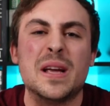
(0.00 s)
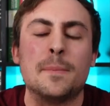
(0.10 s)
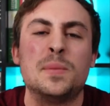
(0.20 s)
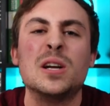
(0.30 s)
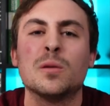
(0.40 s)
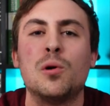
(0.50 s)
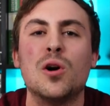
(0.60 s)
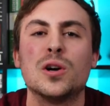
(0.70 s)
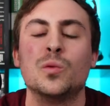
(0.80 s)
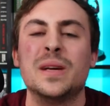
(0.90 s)
We had Peter
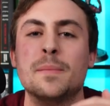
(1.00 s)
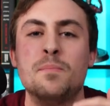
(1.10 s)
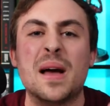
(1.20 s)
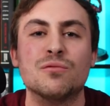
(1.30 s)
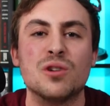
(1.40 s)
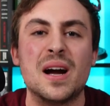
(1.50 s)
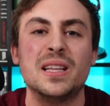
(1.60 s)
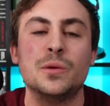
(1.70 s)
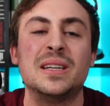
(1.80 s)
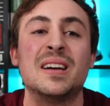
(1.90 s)
Parker, we had Ben
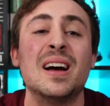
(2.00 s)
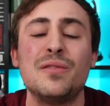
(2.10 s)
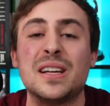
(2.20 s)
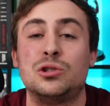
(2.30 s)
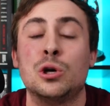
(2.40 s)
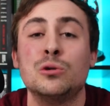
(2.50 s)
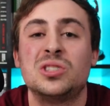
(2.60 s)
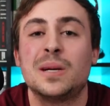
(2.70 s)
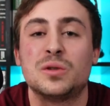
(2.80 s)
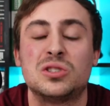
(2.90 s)
Reilly. We kind of had two
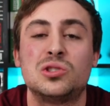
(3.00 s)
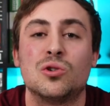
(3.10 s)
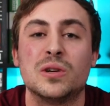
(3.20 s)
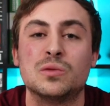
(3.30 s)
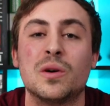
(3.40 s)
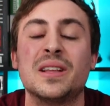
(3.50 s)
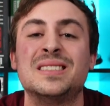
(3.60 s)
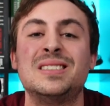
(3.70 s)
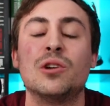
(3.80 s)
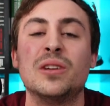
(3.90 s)
separate stories while they
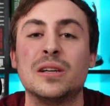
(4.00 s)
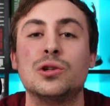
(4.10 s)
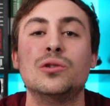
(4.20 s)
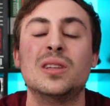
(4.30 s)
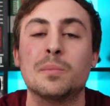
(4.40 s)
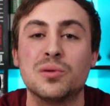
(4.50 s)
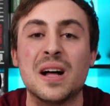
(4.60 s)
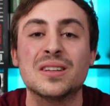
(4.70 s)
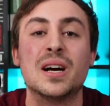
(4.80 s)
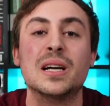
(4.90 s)
still included the
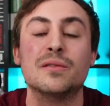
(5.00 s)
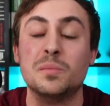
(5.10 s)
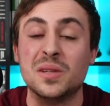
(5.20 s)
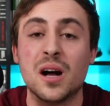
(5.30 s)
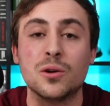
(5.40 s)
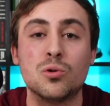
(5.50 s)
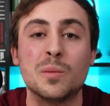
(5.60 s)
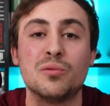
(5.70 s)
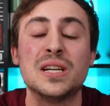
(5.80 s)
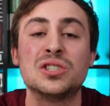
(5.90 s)
plot line of the Beyond
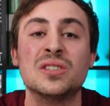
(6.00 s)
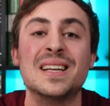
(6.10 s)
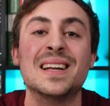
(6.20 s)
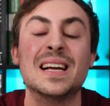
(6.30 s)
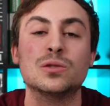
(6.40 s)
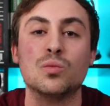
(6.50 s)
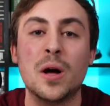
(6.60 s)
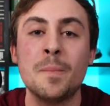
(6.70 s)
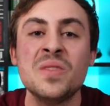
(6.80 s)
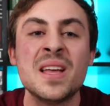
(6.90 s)
Corporation in it as
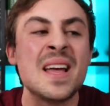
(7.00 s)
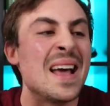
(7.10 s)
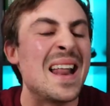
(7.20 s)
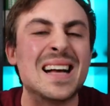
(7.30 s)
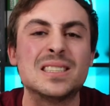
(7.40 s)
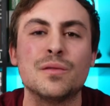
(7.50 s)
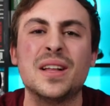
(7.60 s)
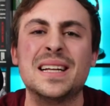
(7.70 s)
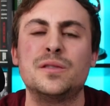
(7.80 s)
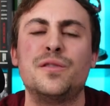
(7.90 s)
well. And as of
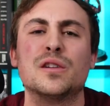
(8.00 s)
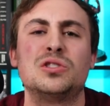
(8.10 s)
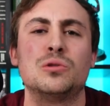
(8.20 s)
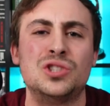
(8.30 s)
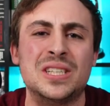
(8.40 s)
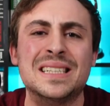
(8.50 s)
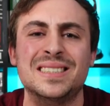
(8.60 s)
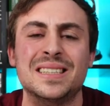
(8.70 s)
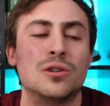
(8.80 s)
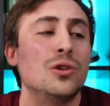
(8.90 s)
late, it's felt so
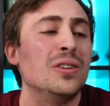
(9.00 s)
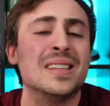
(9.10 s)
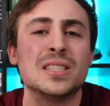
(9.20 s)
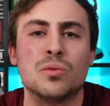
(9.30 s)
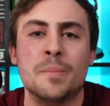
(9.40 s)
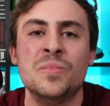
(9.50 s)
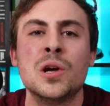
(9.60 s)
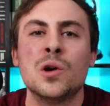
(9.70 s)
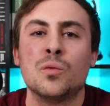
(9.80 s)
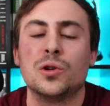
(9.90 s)
cheesy, including this one
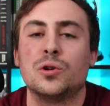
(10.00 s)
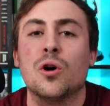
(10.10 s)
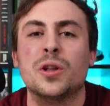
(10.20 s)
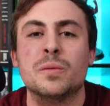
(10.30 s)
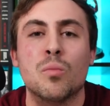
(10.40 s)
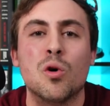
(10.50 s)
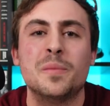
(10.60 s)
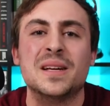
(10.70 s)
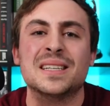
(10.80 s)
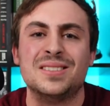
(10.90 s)
where they're calling
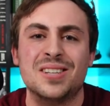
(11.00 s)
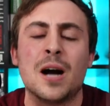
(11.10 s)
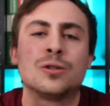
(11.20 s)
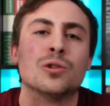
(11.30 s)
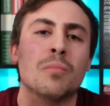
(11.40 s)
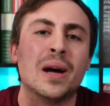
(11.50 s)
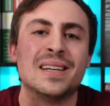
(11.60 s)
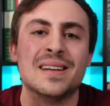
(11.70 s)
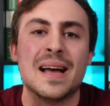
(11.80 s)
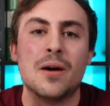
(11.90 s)
Morbius Dr.
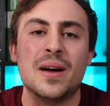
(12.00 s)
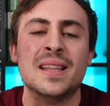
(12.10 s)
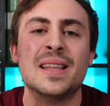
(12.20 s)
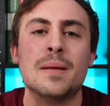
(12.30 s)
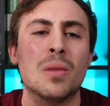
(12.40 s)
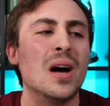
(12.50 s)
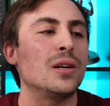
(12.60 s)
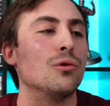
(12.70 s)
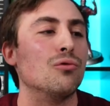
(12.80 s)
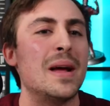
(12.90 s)
Mike now. And then
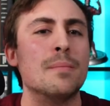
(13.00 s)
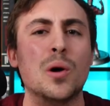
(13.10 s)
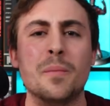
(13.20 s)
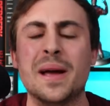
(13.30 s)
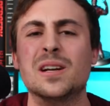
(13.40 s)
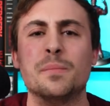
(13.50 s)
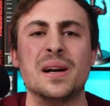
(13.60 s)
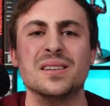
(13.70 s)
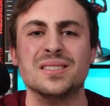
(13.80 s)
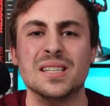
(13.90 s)
Monica Rambeau made an
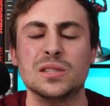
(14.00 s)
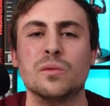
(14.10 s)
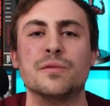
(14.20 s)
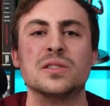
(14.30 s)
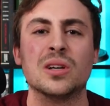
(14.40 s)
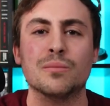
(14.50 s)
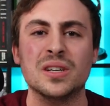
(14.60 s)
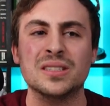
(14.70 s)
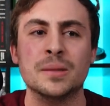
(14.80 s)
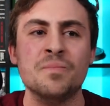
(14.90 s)
appearance in this one for some
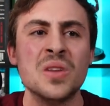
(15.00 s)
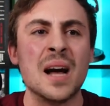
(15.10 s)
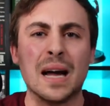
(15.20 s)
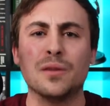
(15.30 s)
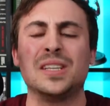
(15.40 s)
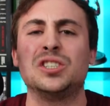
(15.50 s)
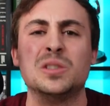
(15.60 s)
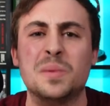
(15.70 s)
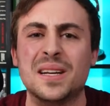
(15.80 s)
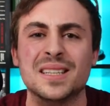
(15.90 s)
reason. I don't think
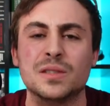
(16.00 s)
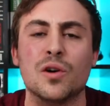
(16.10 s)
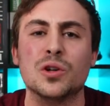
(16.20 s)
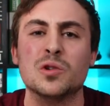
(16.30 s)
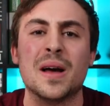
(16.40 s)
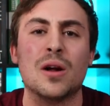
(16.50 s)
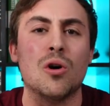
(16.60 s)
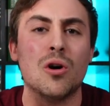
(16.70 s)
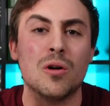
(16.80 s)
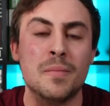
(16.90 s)
she's been in this volume at
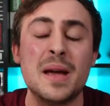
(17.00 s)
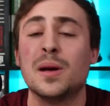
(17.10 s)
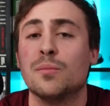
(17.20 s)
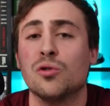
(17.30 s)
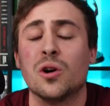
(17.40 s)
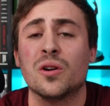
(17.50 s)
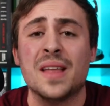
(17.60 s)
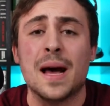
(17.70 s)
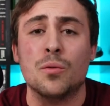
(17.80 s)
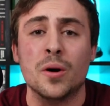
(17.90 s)
all. Maybe I'm wrong on
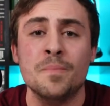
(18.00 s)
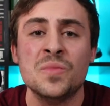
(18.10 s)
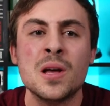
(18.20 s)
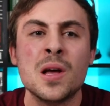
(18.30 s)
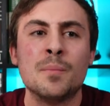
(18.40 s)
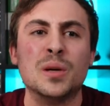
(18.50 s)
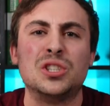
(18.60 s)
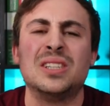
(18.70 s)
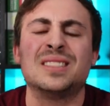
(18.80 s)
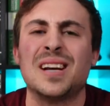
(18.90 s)
that one but
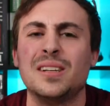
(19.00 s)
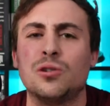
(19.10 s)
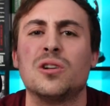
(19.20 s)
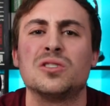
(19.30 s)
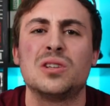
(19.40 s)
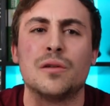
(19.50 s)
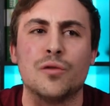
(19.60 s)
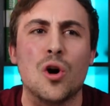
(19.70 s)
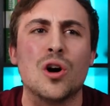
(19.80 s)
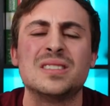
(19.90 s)
she decided to call herself
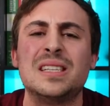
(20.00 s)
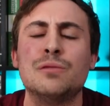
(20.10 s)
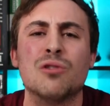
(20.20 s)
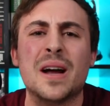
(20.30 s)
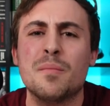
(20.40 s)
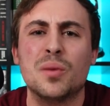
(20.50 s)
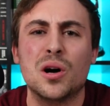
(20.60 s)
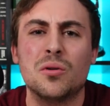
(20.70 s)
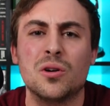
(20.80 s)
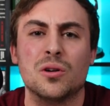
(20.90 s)
Auntie
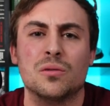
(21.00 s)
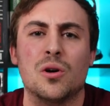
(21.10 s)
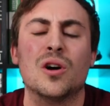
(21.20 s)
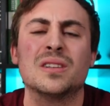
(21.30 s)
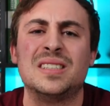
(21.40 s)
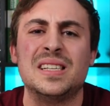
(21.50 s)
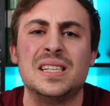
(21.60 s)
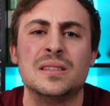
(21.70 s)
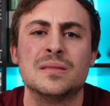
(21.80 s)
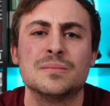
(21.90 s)
Rambeau or
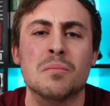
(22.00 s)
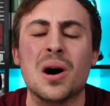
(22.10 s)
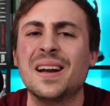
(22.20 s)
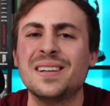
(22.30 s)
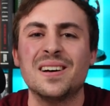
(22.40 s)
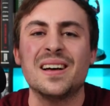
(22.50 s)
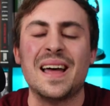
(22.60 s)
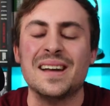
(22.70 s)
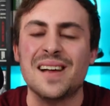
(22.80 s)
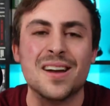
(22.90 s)
Auntie Monica.
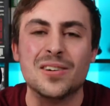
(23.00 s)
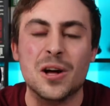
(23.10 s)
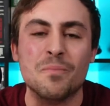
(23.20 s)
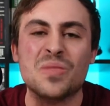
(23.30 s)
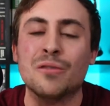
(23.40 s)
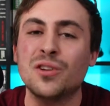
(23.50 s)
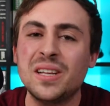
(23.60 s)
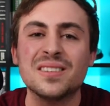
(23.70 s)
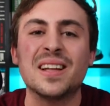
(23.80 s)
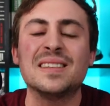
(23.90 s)
And I don't know, I
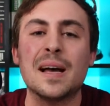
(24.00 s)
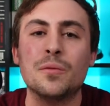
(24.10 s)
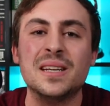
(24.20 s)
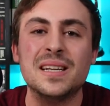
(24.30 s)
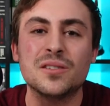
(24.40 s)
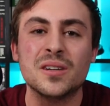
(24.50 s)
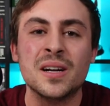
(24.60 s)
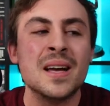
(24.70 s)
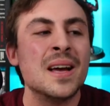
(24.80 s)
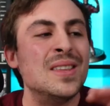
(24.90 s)
really didn't like that one either.
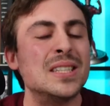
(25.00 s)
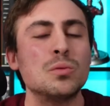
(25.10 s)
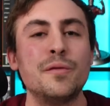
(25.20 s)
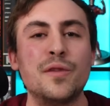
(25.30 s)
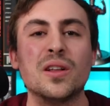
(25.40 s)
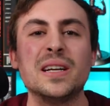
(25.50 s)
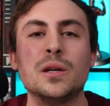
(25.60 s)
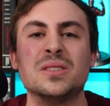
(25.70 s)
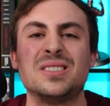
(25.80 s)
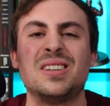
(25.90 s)
This one felt like
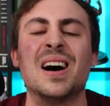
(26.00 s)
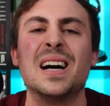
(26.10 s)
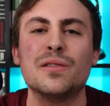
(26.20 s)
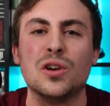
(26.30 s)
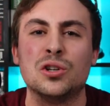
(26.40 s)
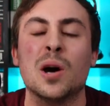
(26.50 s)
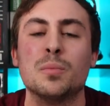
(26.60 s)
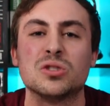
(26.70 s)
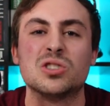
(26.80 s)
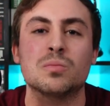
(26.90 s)
it was kind of a
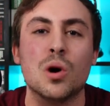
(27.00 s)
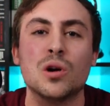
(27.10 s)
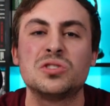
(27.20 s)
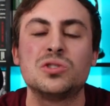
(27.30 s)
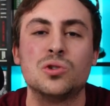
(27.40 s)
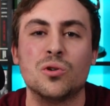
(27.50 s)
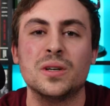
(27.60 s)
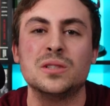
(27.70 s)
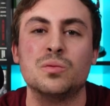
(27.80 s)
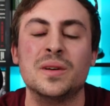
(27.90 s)
couple small
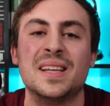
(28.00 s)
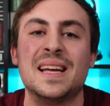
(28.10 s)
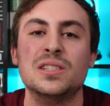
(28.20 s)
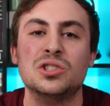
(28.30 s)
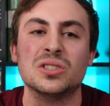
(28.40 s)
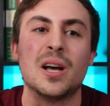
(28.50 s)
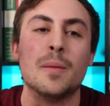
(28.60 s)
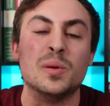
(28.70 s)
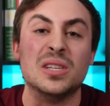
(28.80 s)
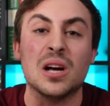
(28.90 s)
stories within just
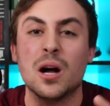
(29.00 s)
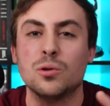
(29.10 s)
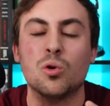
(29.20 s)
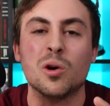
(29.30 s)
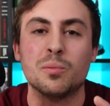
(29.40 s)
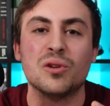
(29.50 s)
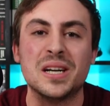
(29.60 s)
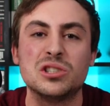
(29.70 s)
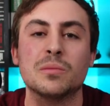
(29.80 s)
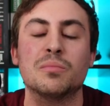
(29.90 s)
a Beyond
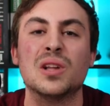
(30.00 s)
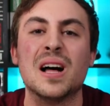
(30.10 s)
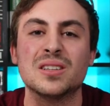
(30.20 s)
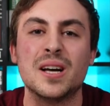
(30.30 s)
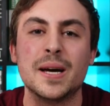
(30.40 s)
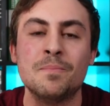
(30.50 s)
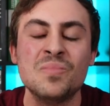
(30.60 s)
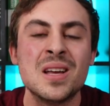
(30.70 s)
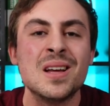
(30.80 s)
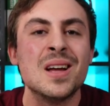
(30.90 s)
Corporation plotline.
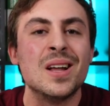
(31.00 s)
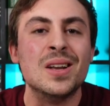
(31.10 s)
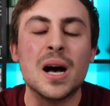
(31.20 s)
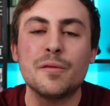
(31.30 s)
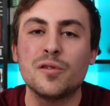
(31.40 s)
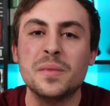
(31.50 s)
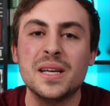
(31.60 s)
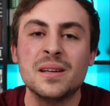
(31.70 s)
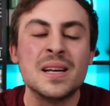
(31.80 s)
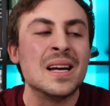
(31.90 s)
Not for
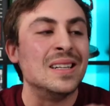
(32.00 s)
me.